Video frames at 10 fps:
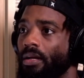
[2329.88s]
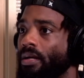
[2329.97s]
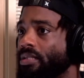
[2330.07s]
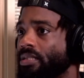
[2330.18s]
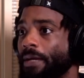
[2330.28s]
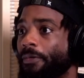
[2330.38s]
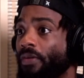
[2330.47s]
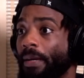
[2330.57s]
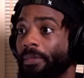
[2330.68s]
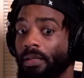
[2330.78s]
A stable
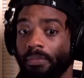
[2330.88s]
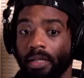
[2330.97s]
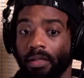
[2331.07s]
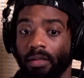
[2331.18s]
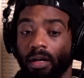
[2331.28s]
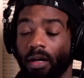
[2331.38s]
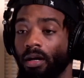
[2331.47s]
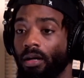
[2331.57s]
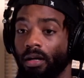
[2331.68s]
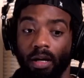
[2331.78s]
family can be
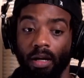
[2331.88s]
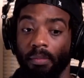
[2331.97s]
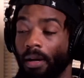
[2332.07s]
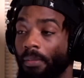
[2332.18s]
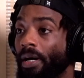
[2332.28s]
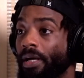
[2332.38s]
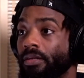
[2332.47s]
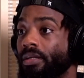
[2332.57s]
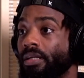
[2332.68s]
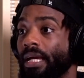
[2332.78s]
a mother